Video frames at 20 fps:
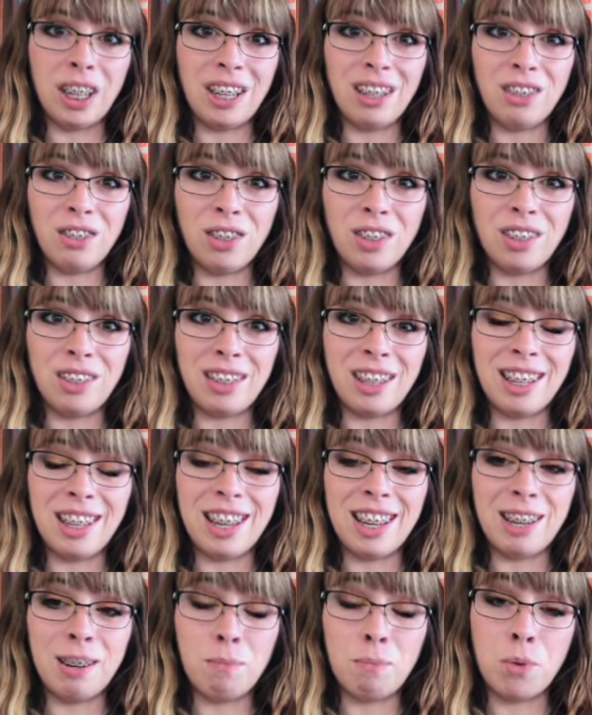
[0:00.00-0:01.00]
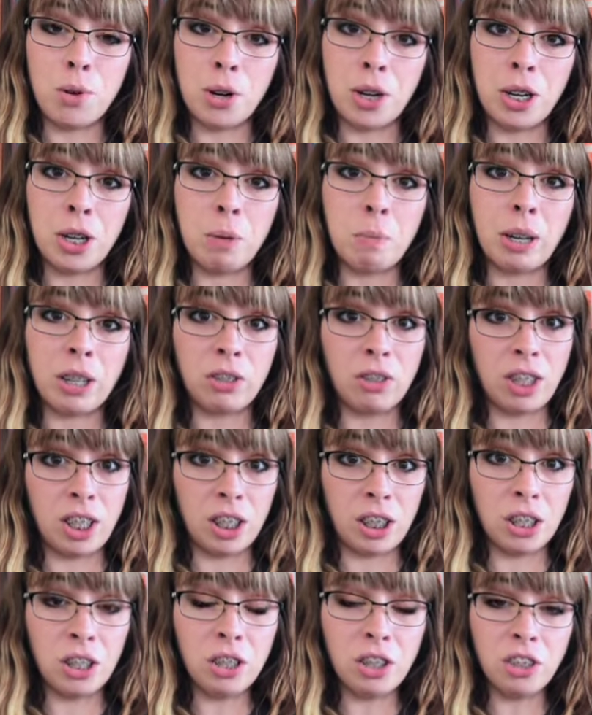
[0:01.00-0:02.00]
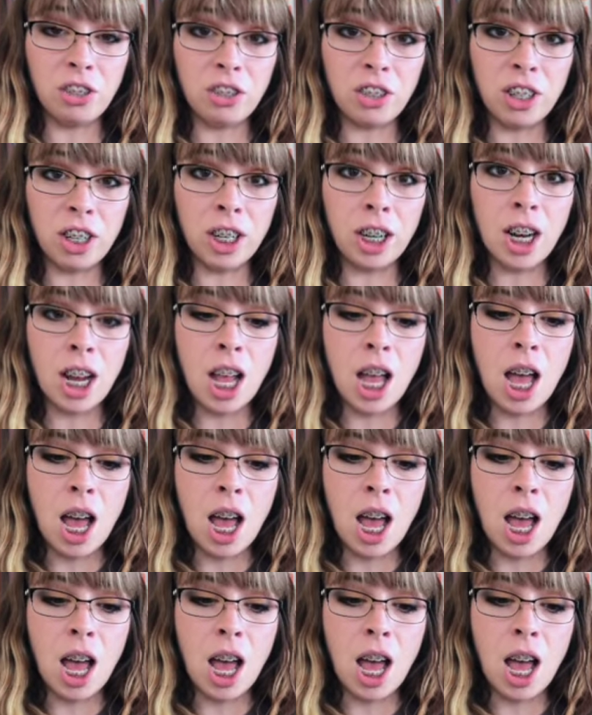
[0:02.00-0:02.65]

interesting and important Mexican literature,